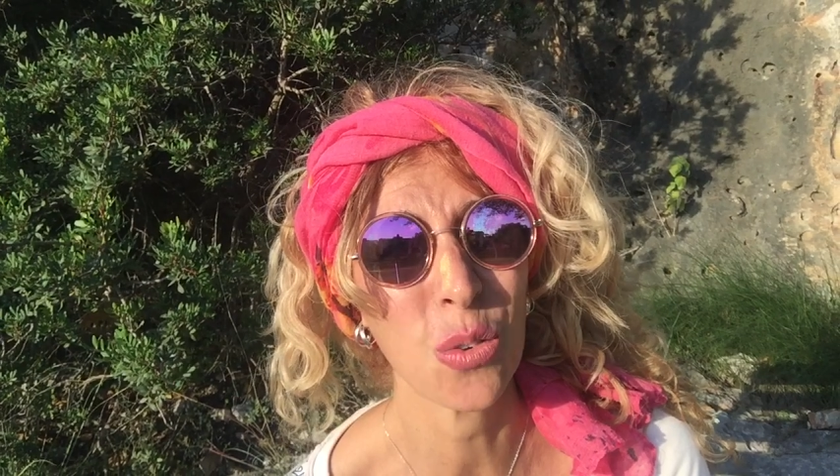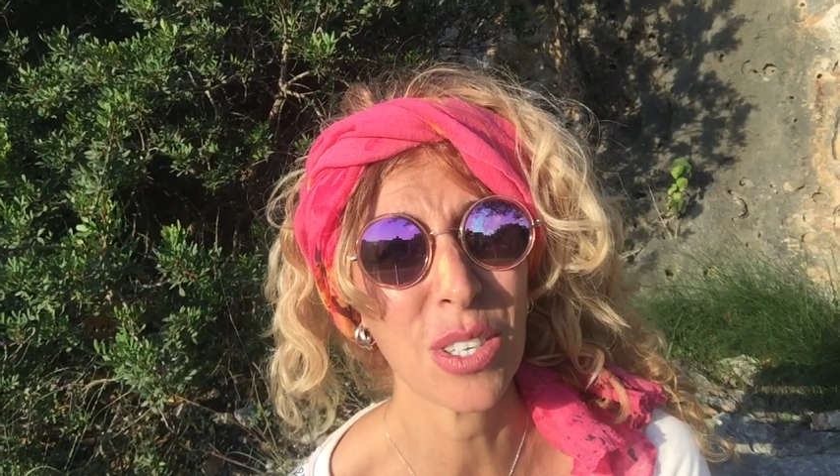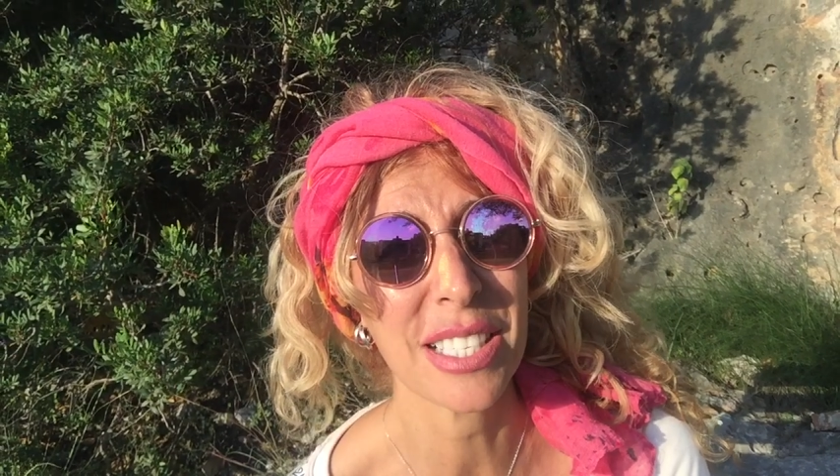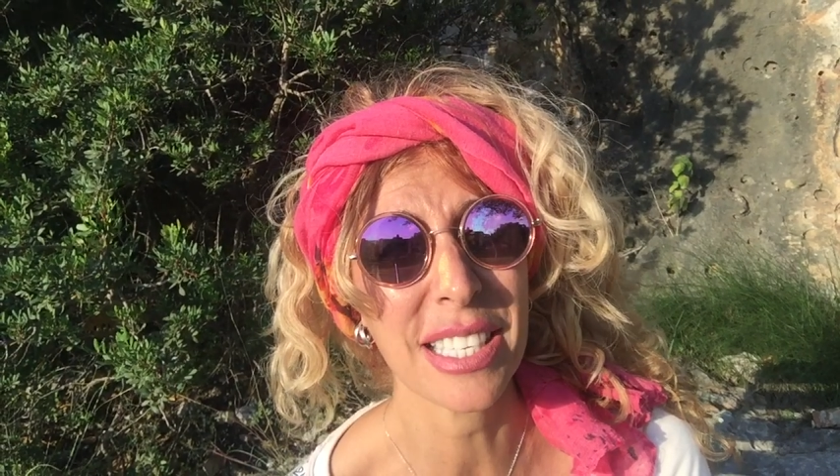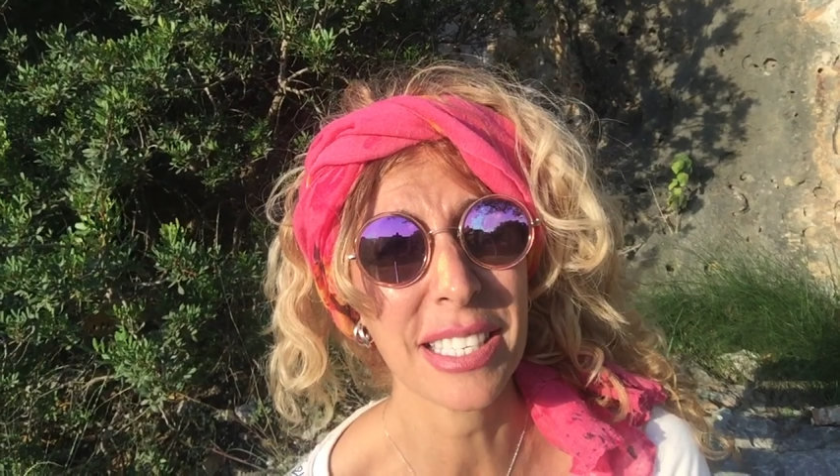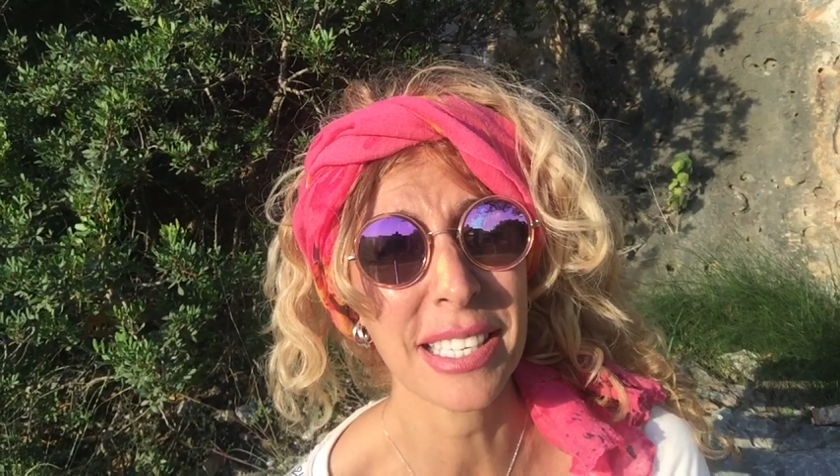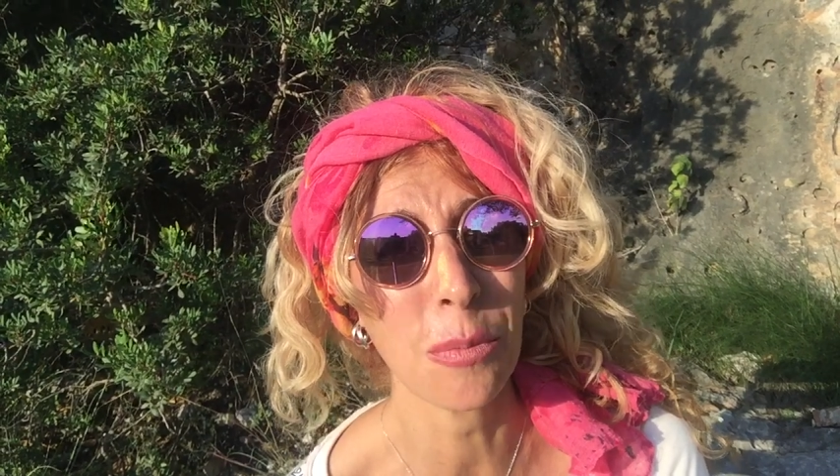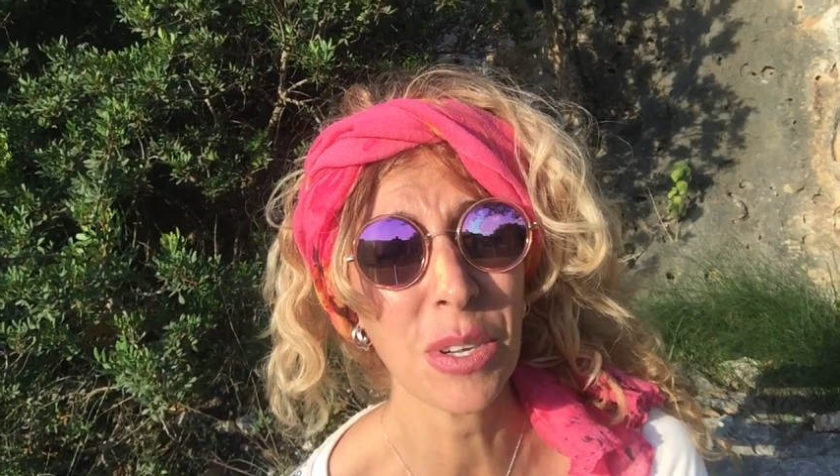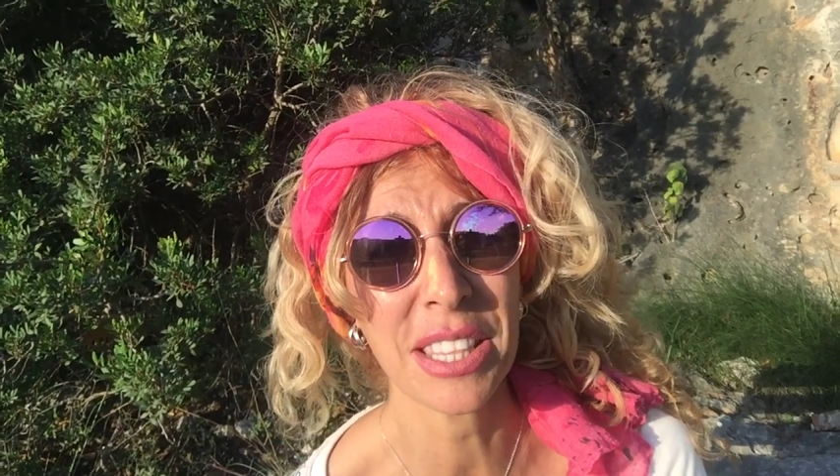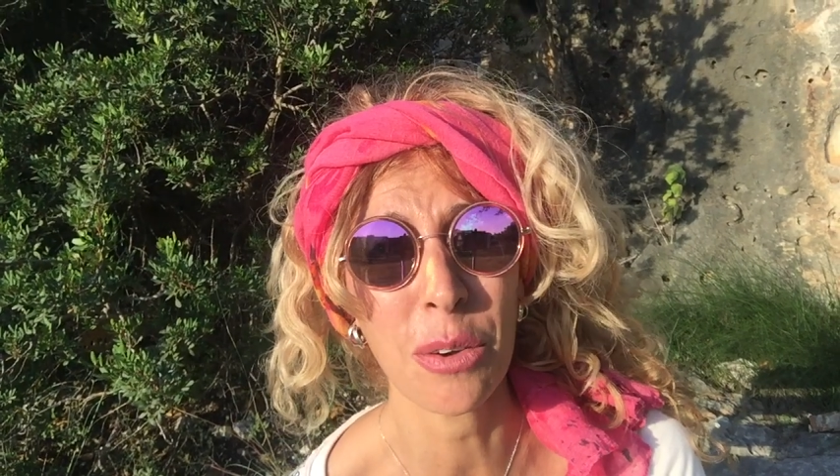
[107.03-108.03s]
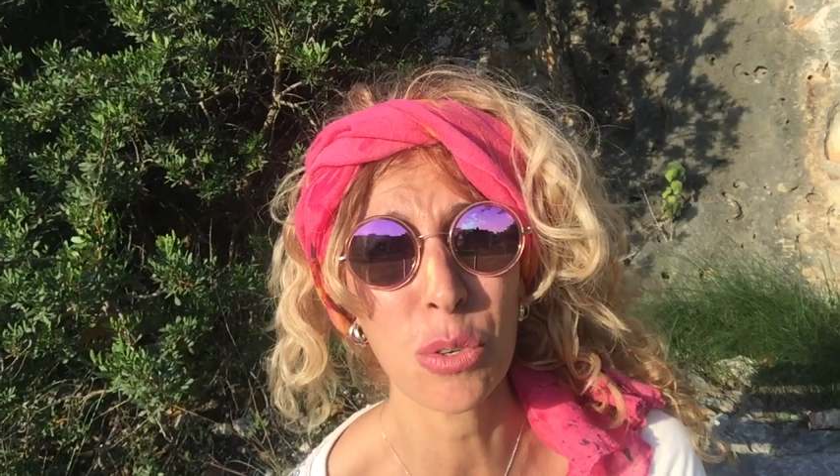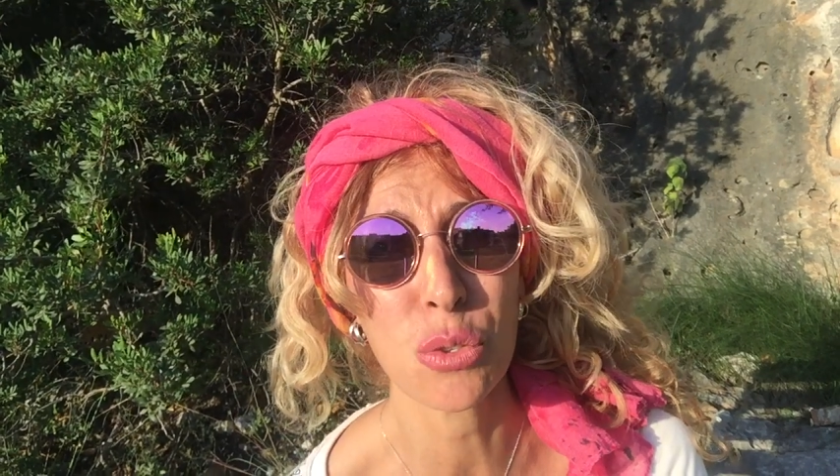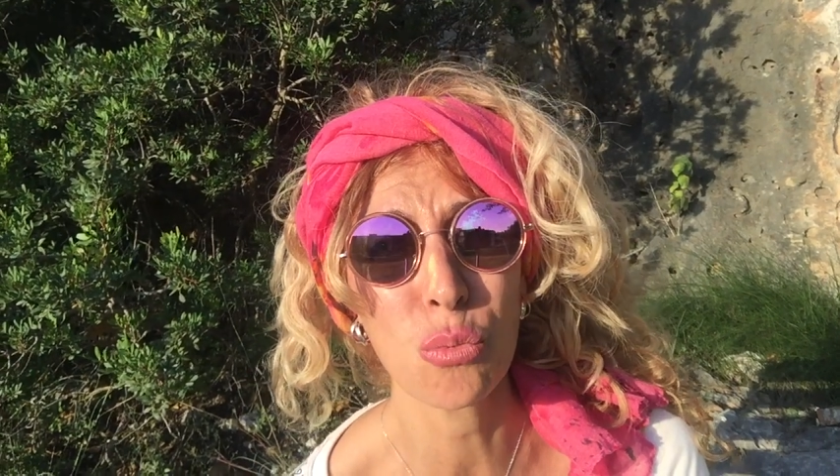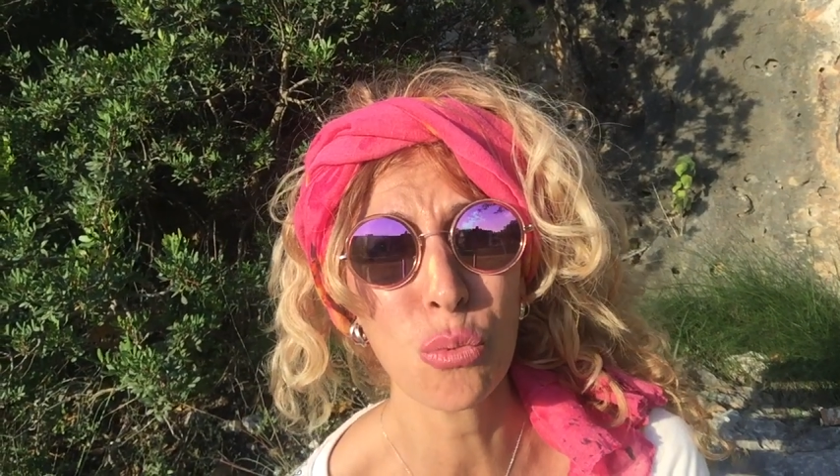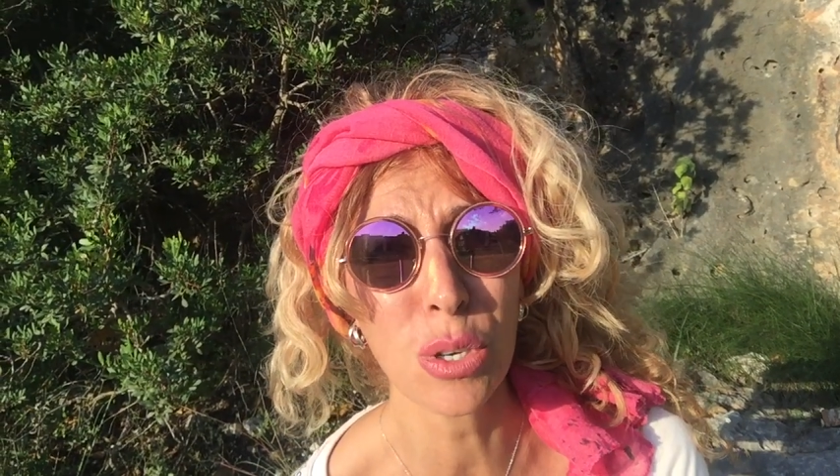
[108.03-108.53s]
was someone that
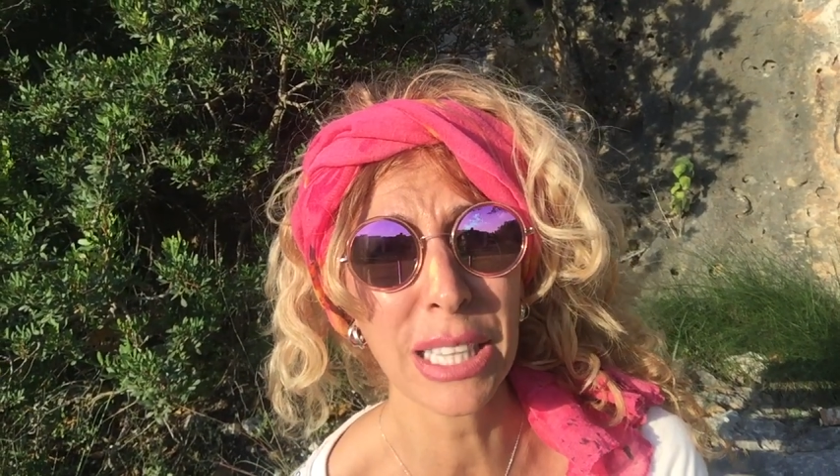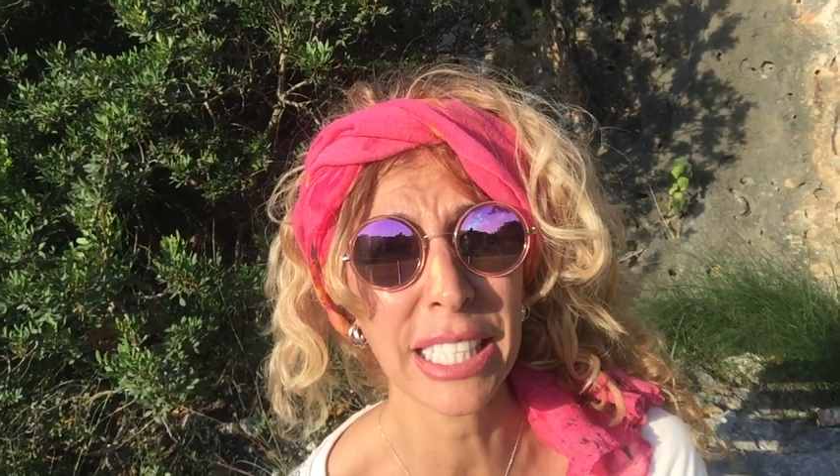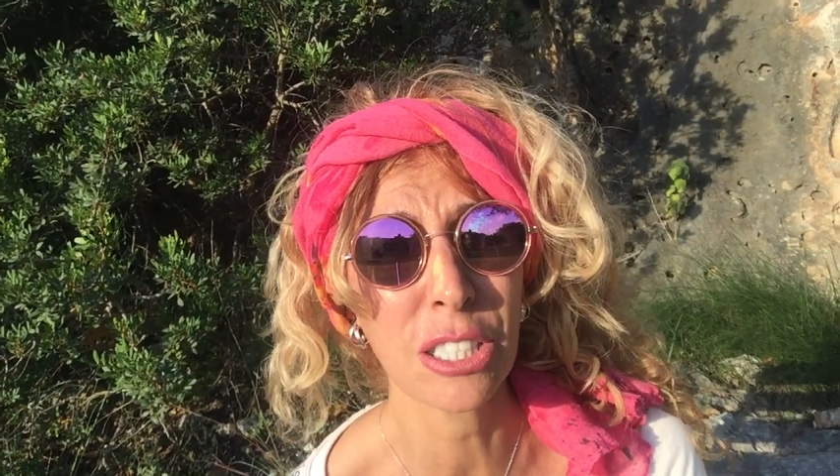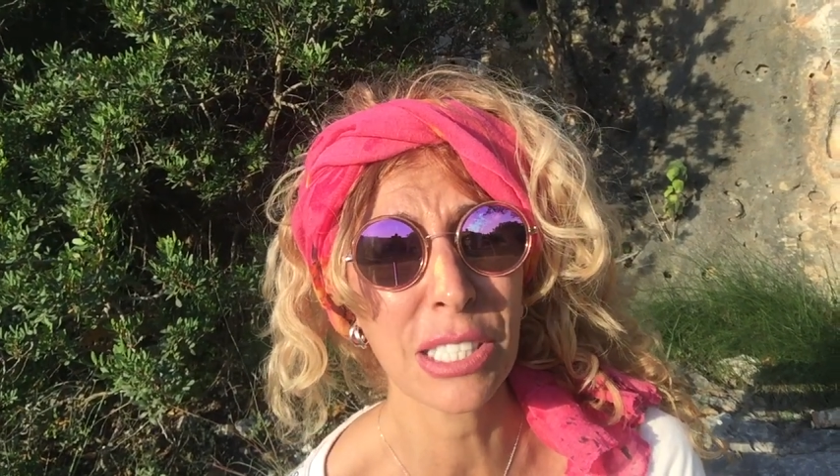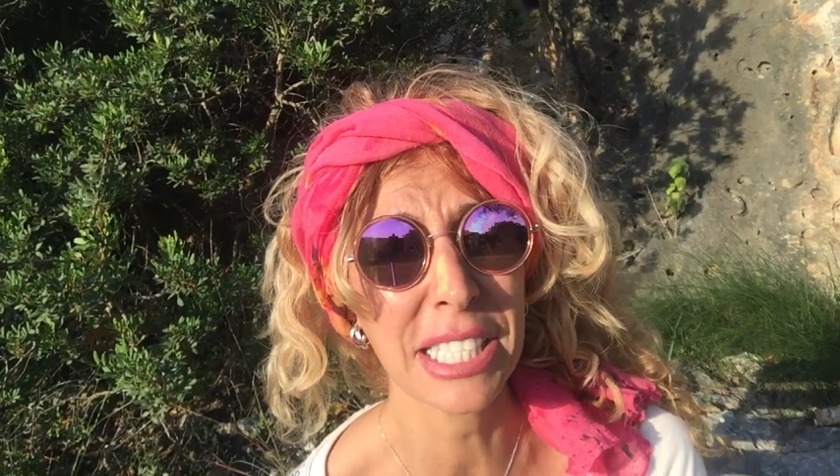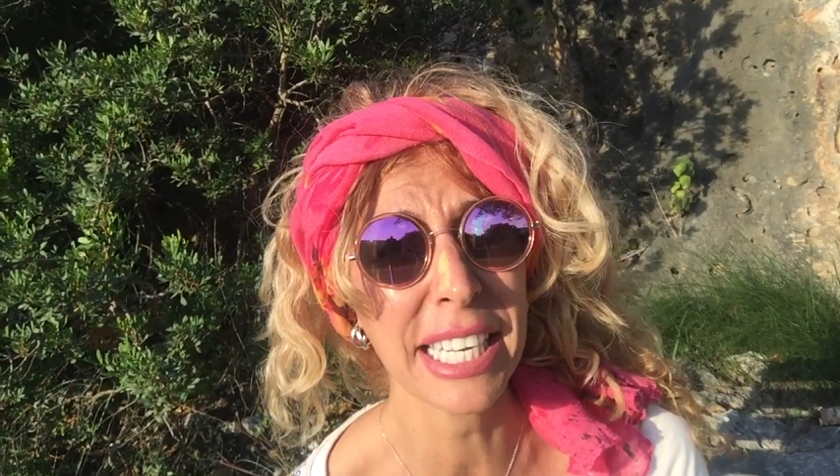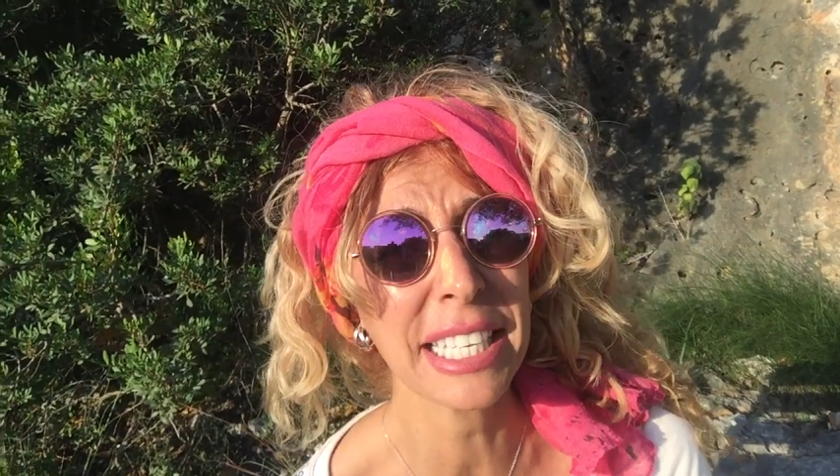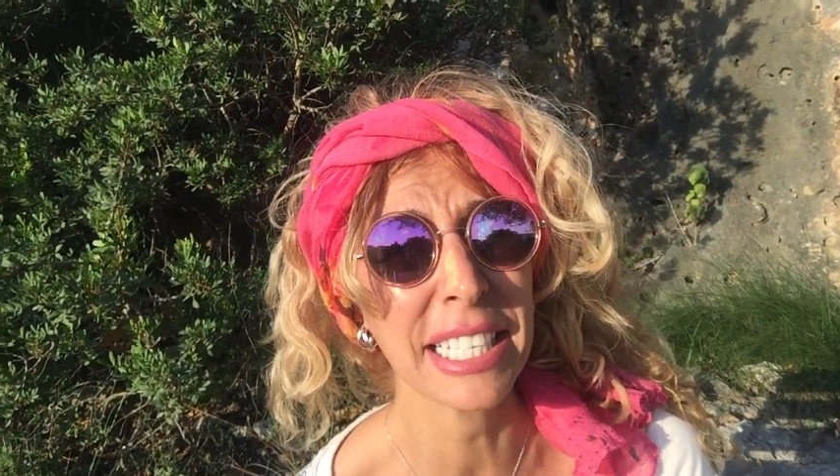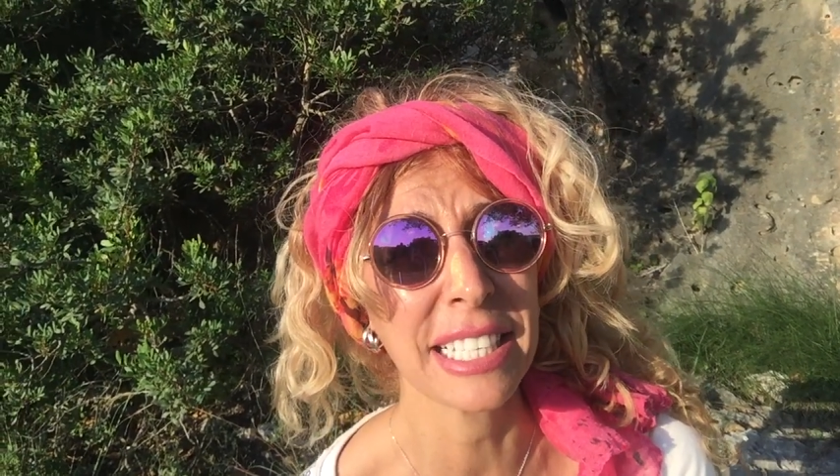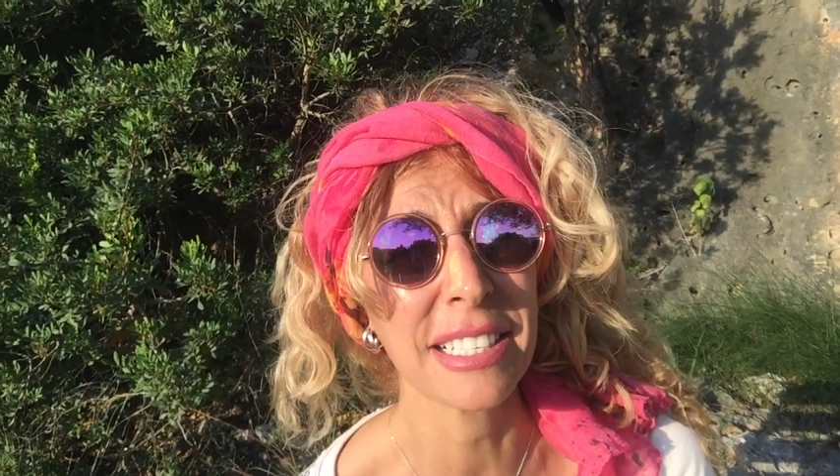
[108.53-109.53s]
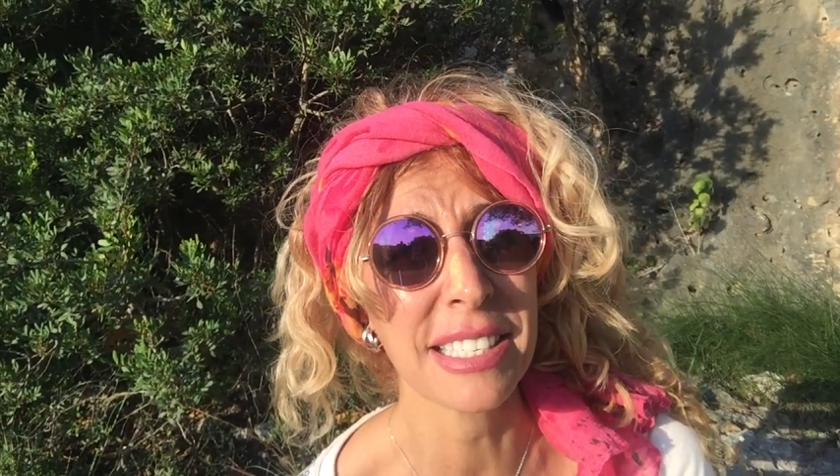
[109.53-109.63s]
was really critiquing